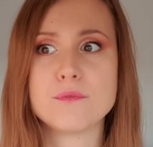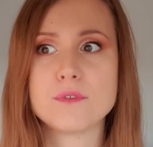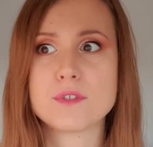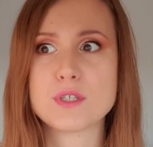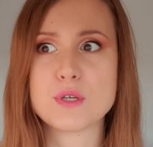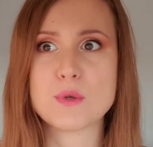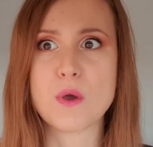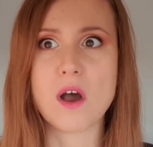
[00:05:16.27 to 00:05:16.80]

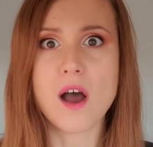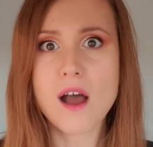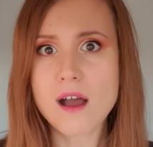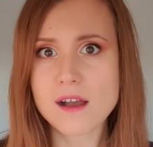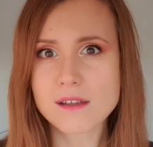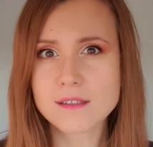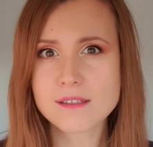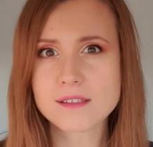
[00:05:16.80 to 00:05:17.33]
to
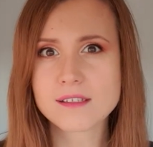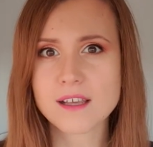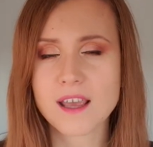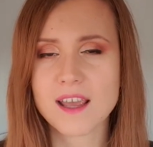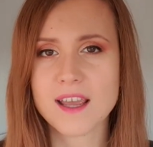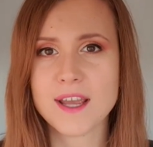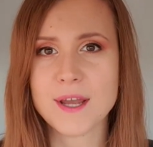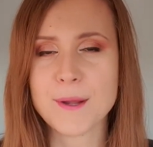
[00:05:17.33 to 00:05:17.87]
us
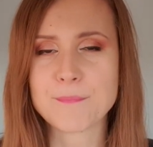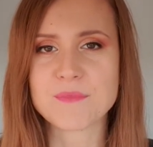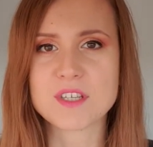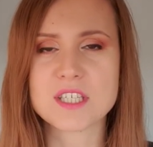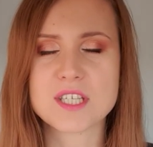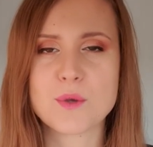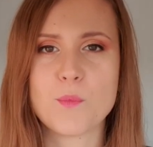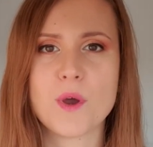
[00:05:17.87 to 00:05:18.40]
to
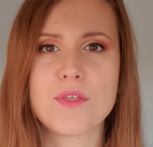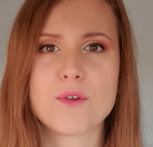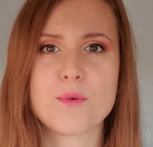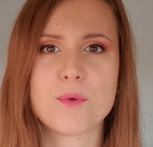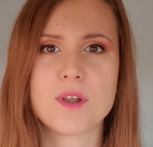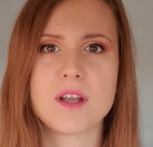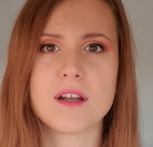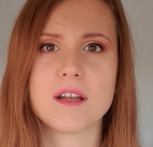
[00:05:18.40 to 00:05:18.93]
see whether
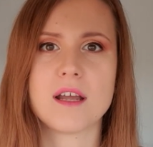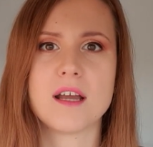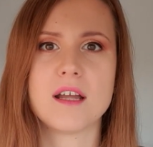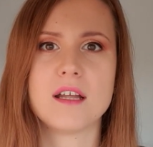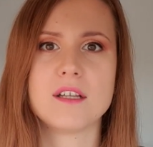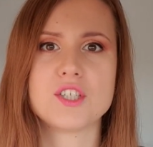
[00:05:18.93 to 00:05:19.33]
we're gonna